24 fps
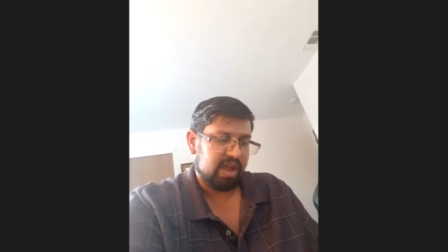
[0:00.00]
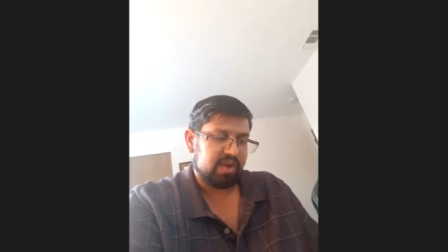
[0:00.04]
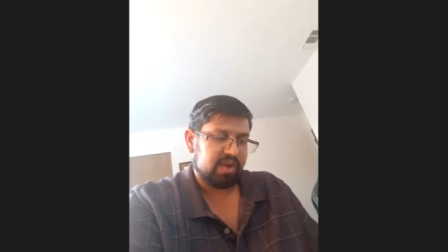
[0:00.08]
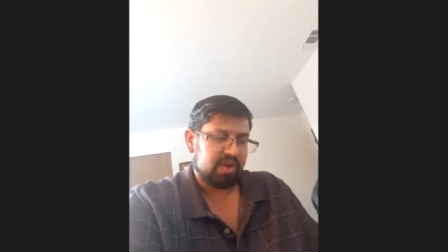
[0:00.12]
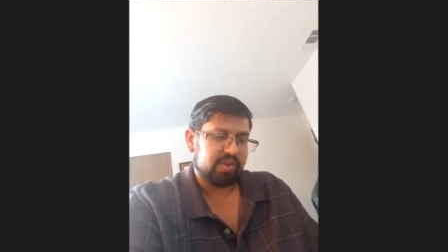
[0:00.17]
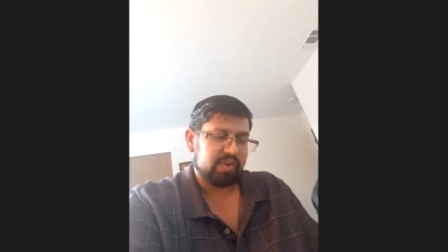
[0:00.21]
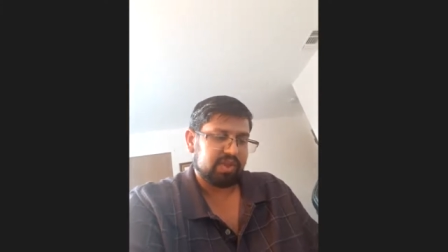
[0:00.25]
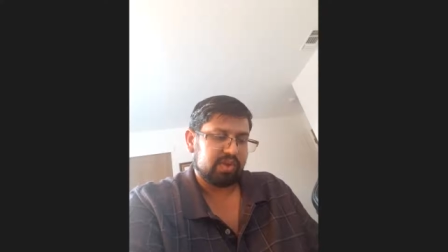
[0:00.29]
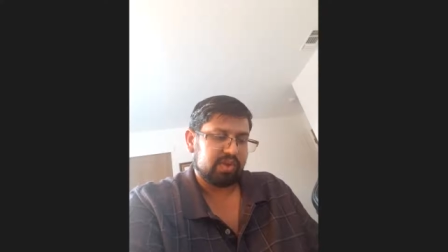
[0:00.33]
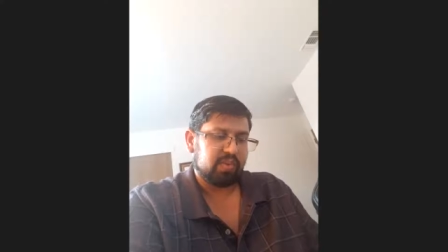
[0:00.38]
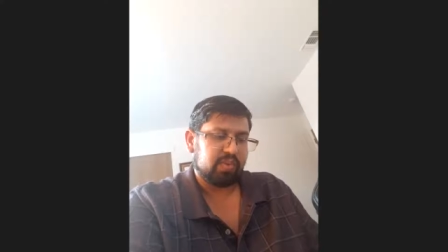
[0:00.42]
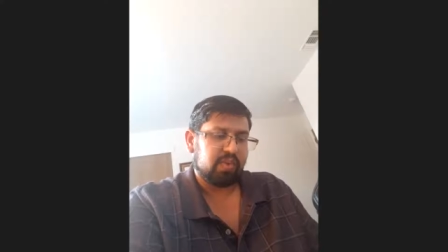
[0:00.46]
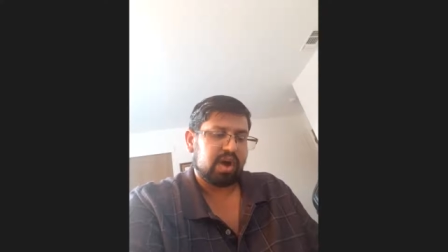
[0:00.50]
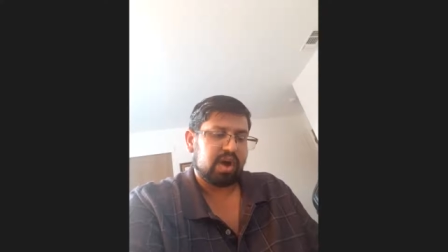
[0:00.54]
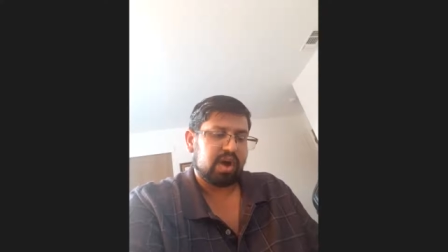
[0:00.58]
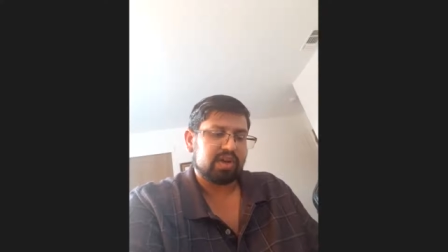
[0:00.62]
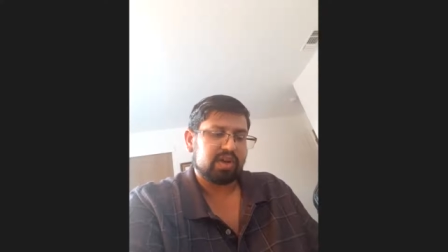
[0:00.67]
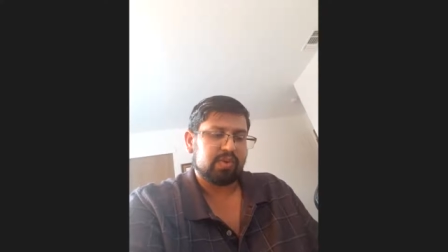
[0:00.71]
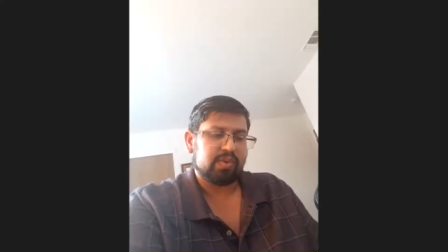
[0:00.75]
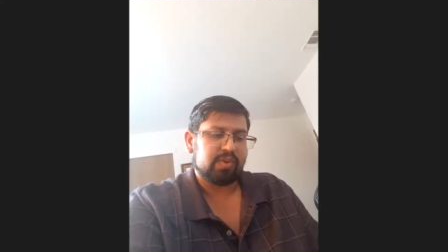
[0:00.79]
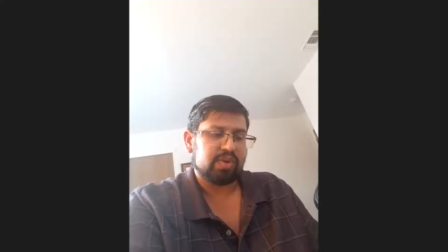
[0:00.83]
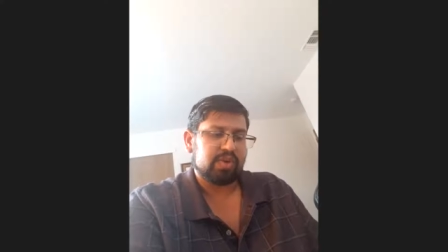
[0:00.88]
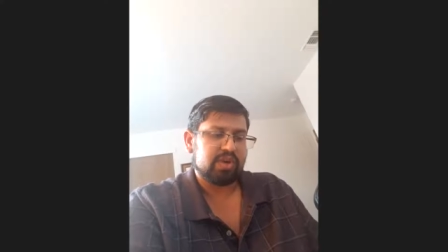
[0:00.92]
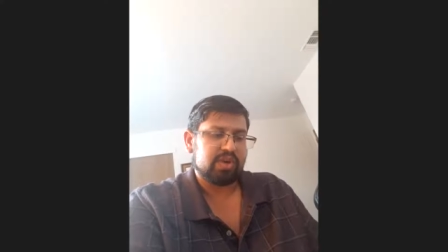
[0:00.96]
where the
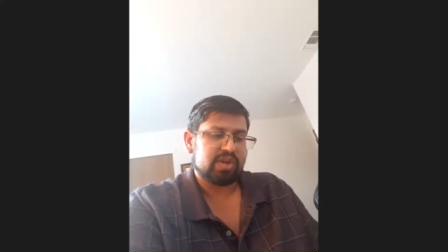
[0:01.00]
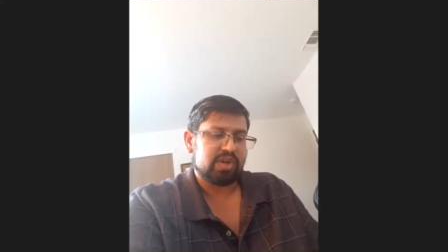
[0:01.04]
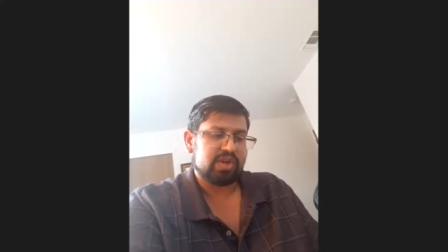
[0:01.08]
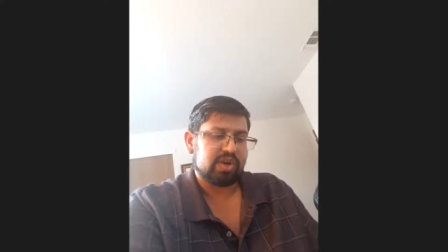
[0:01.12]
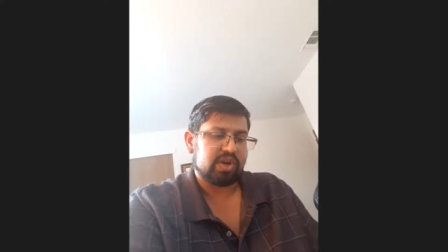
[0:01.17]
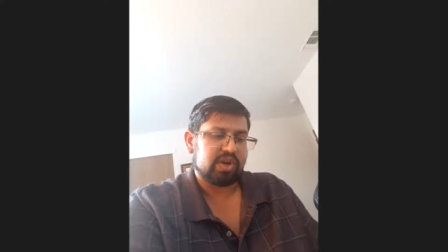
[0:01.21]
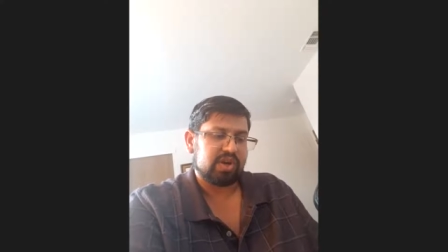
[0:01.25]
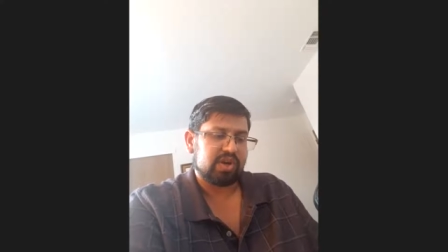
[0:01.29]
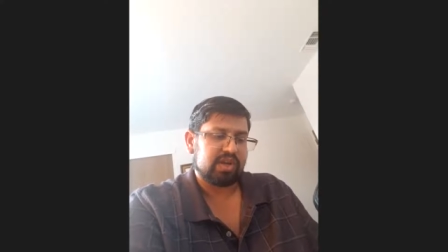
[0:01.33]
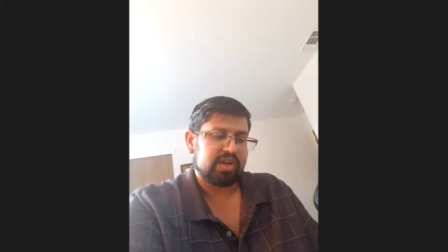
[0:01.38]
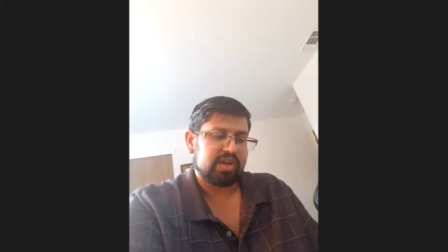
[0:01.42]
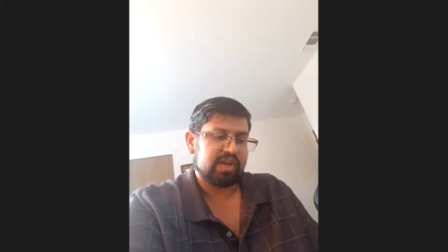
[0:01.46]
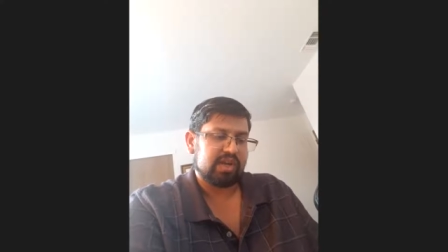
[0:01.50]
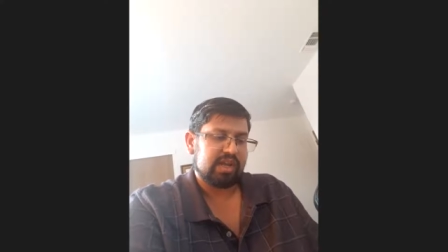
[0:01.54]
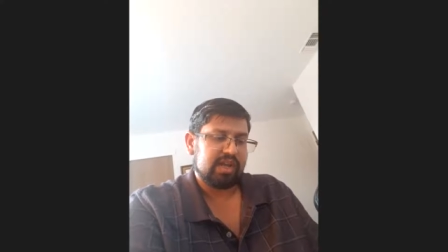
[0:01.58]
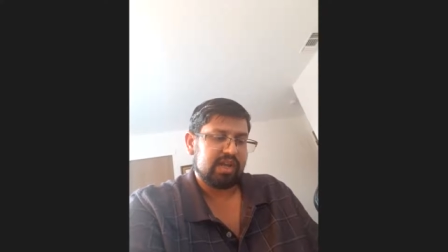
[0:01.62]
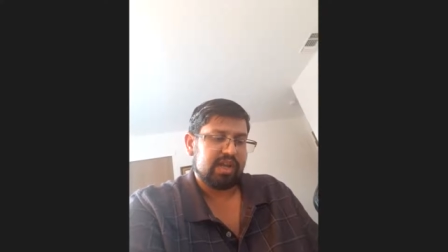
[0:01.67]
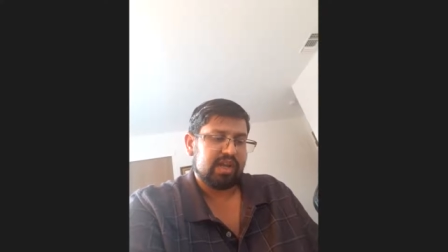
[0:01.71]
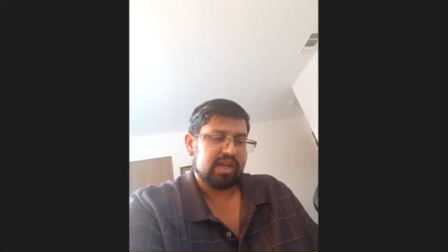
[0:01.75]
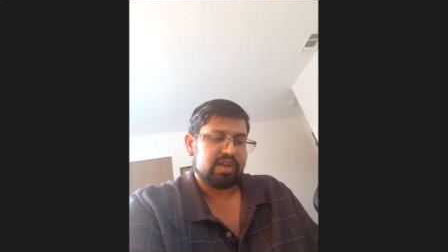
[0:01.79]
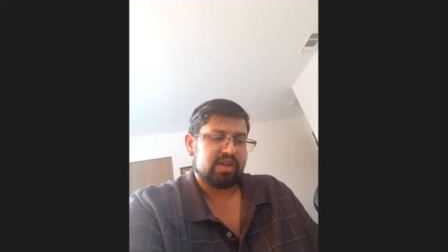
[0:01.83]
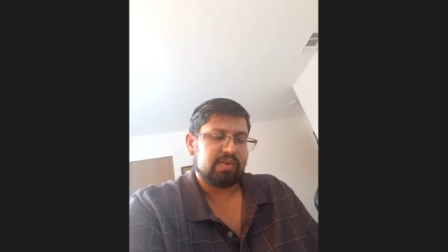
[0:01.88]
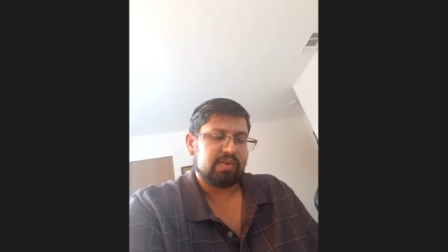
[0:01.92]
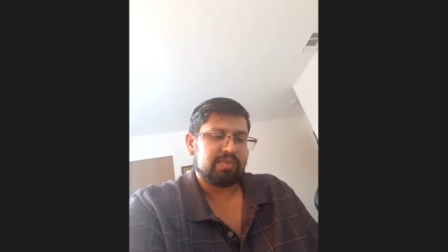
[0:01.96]
water was turned
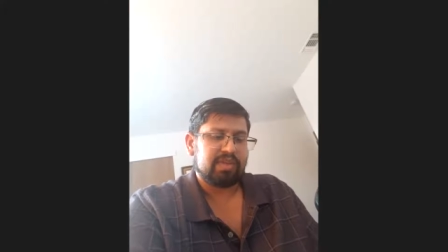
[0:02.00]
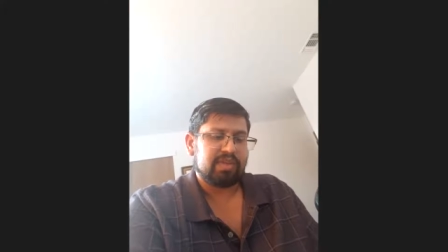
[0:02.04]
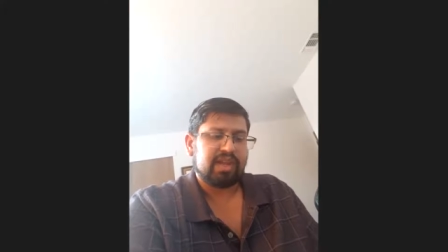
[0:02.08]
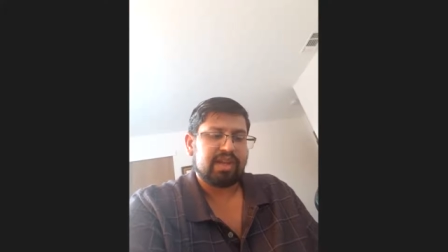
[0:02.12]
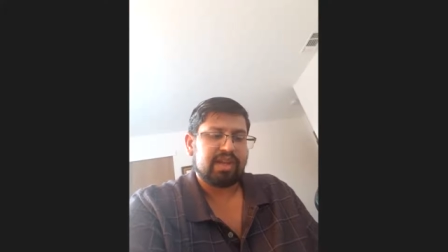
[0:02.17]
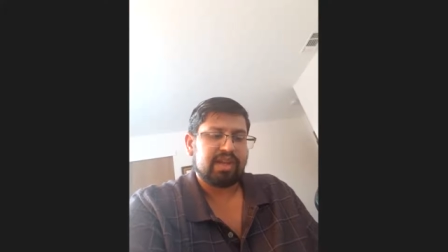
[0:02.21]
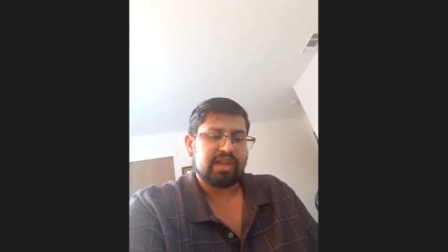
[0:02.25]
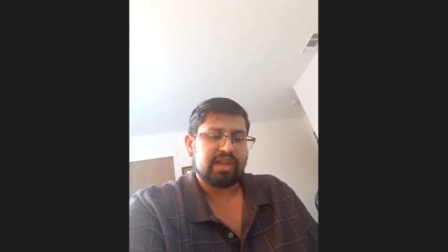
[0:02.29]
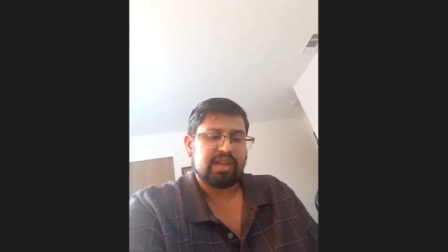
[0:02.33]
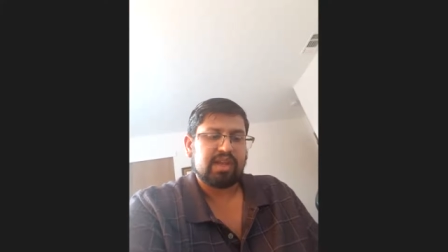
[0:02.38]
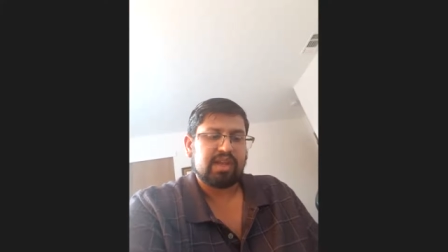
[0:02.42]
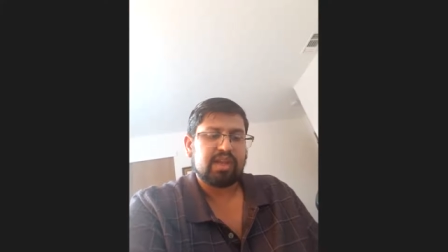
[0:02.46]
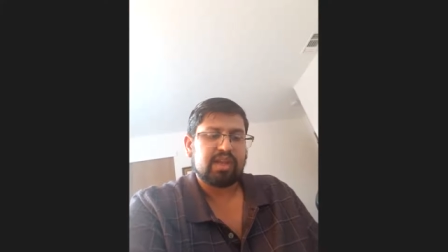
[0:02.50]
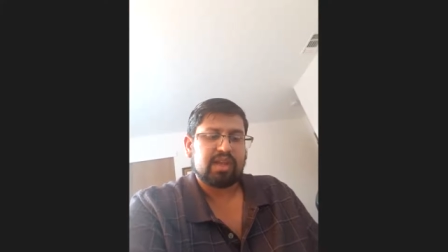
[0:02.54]
to blood